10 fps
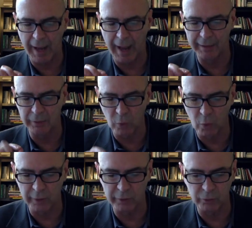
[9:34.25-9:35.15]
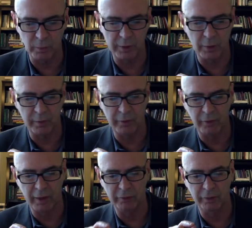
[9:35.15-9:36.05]
in accordance with the
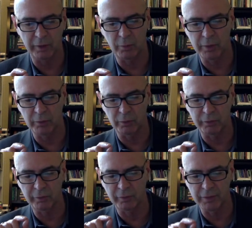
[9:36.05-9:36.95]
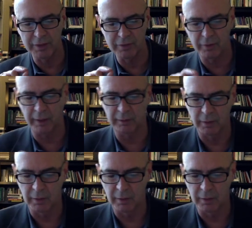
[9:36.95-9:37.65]
organization and resources of each state